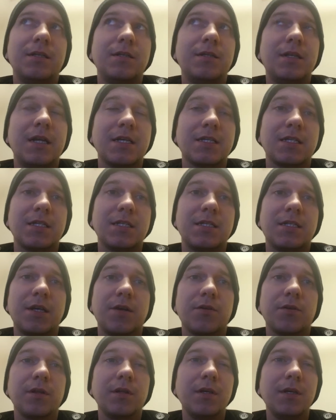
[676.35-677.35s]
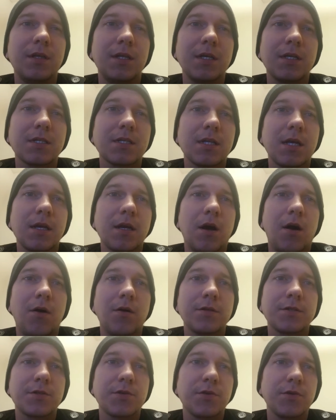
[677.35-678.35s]
necessarily things like
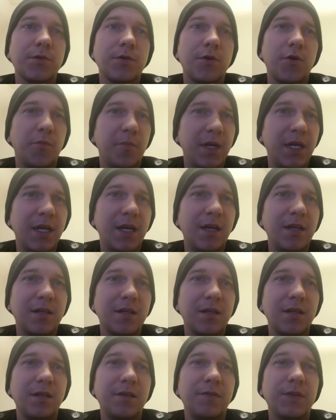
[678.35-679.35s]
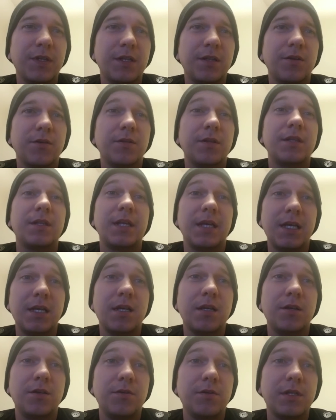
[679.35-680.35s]
Haunter or Banette, even though they
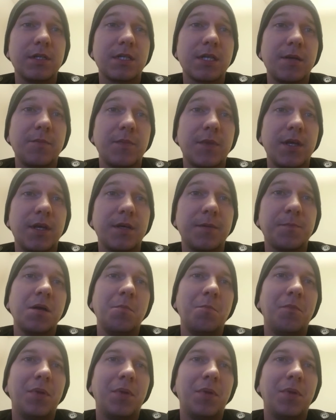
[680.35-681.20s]
can do the same thing,